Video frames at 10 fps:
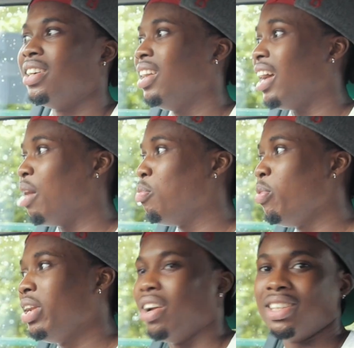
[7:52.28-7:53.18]
Like, I
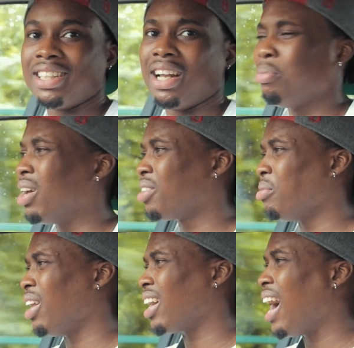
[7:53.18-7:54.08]
really understand. I'm
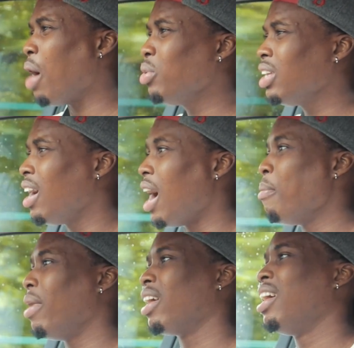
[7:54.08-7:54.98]
like how it,
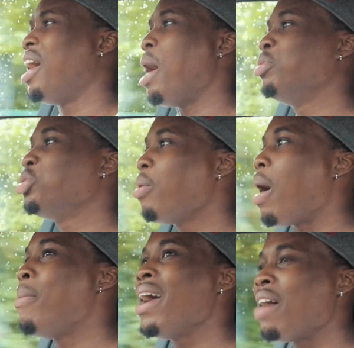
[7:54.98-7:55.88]
I'm sure
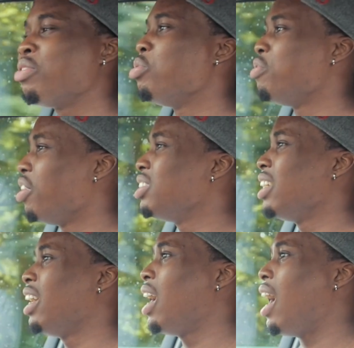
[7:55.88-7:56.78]
I might have to reverse
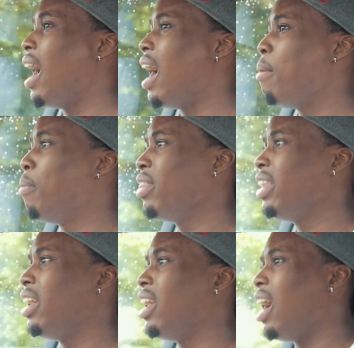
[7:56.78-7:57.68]
here, but
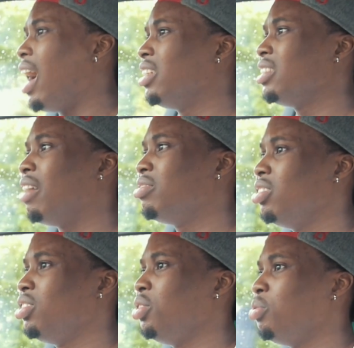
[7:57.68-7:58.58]
then I just have to
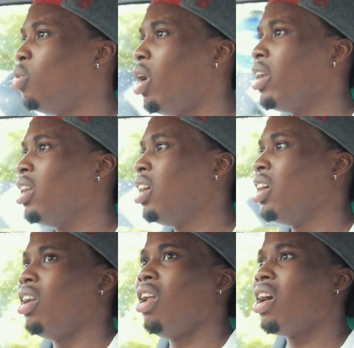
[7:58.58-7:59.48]
do one
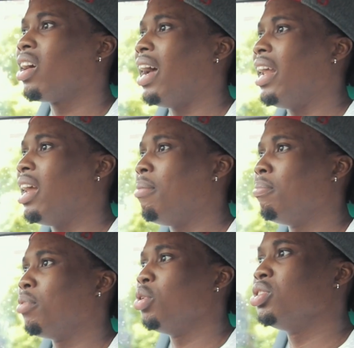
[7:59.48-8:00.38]
lock and
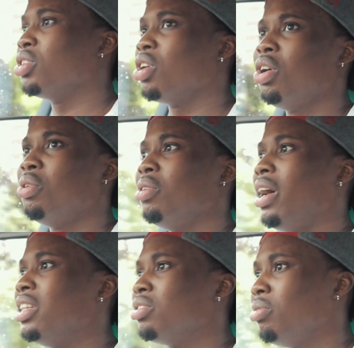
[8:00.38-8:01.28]
I'm to go.
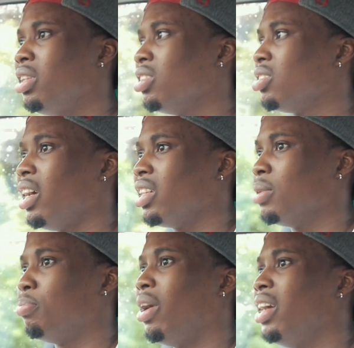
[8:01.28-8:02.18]
And it's really just like
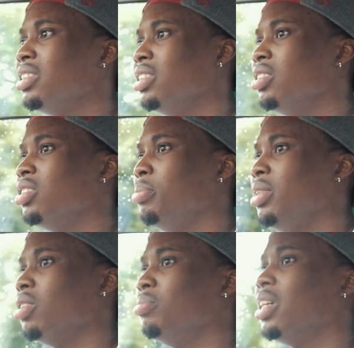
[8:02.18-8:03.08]
surprising to
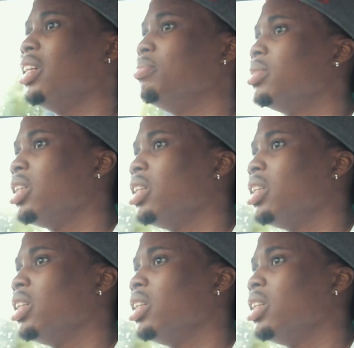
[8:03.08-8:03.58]
me sometimes.